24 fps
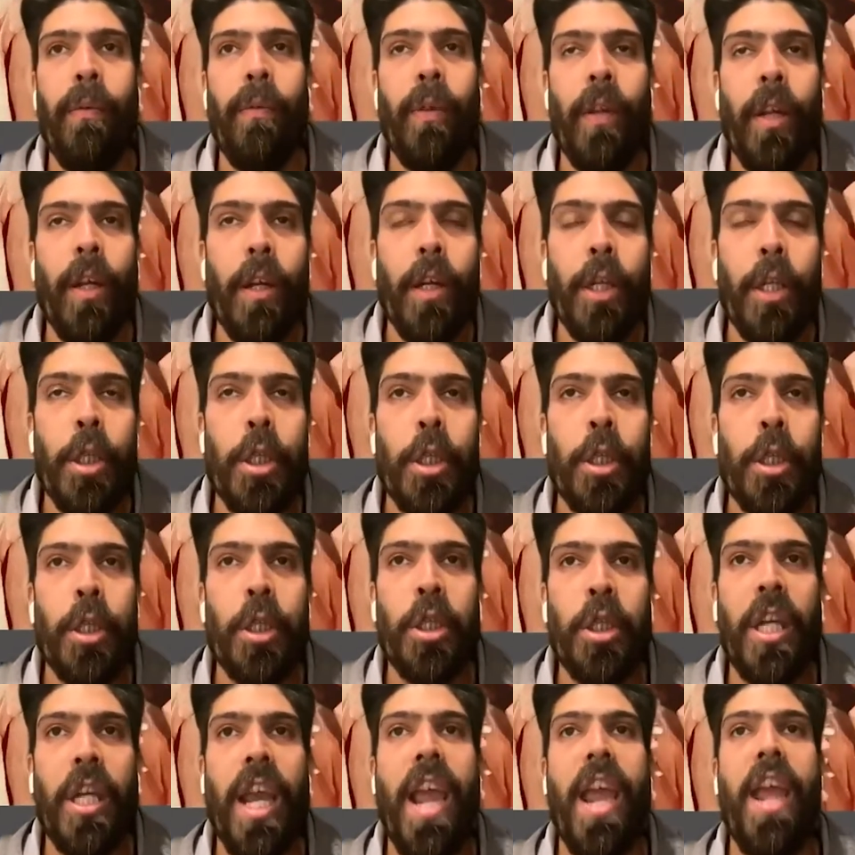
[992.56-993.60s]

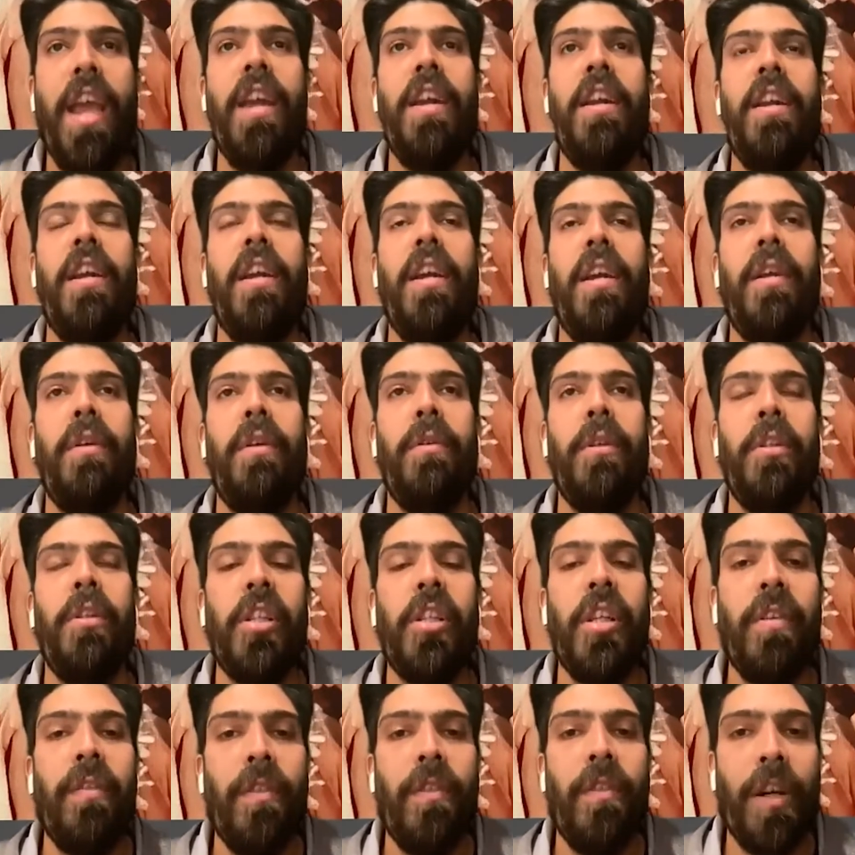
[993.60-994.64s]
flourish and receive